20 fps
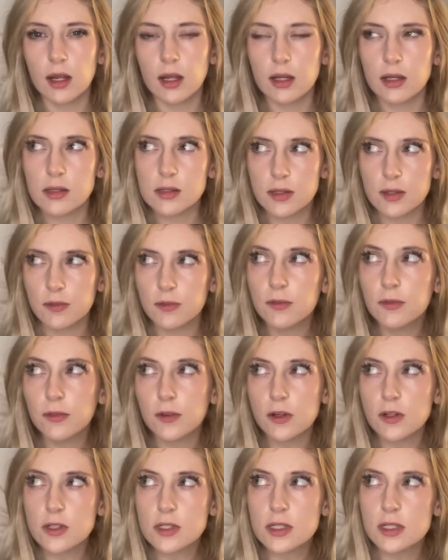I guess the
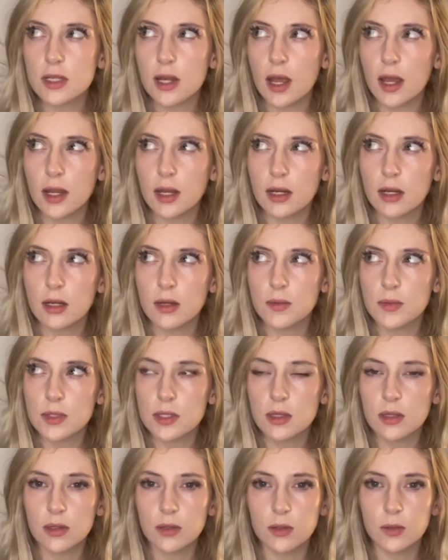first night it was a
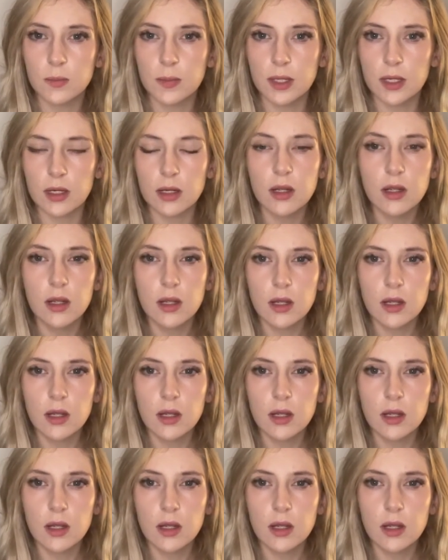little bit